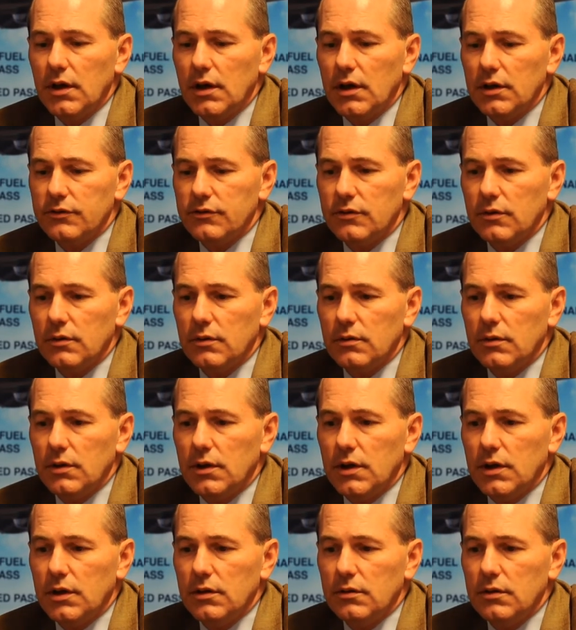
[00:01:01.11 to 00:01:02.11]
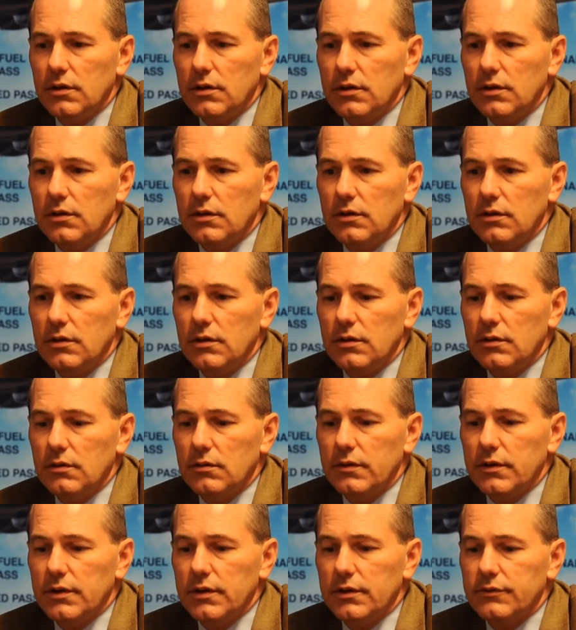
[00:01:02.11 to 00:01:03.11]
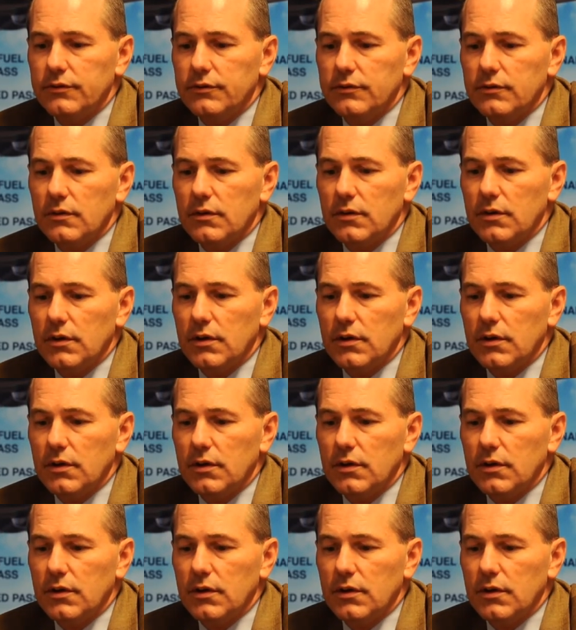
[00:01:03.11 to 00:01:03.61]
And so, this